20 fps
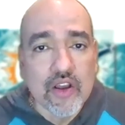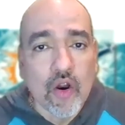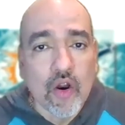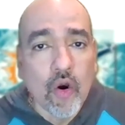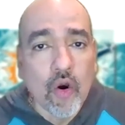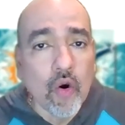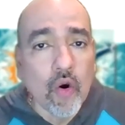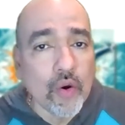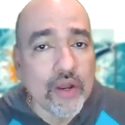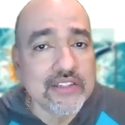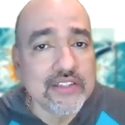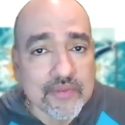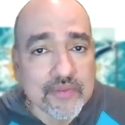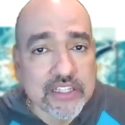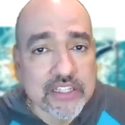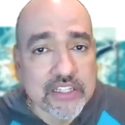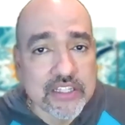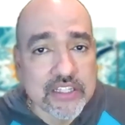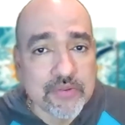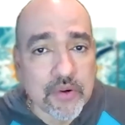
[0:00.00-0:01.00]
Who is
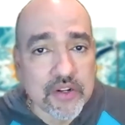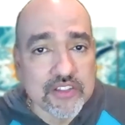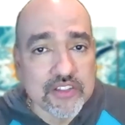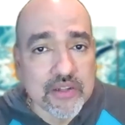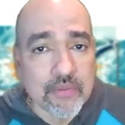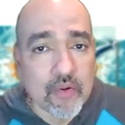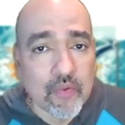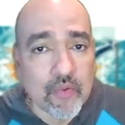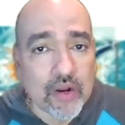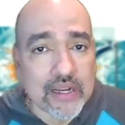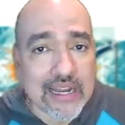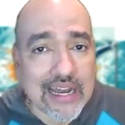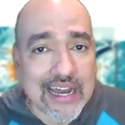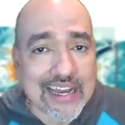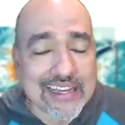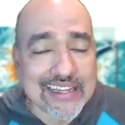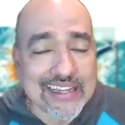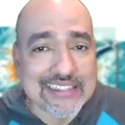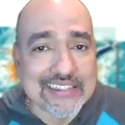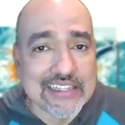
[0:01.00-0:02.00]
Pittsburgh's number one
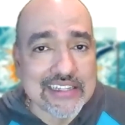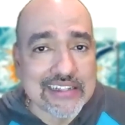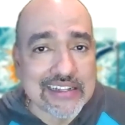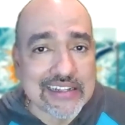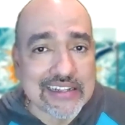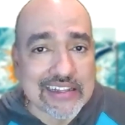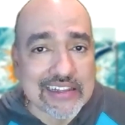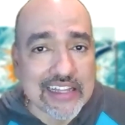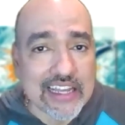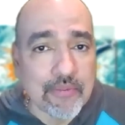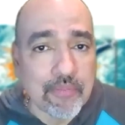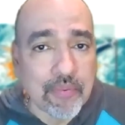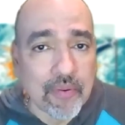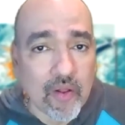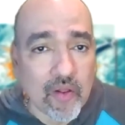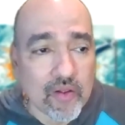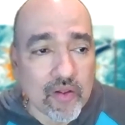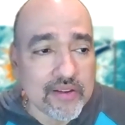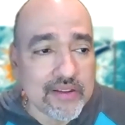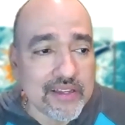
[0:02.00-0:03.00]
guy? Is it
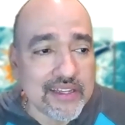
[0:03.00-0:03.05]
Claypool?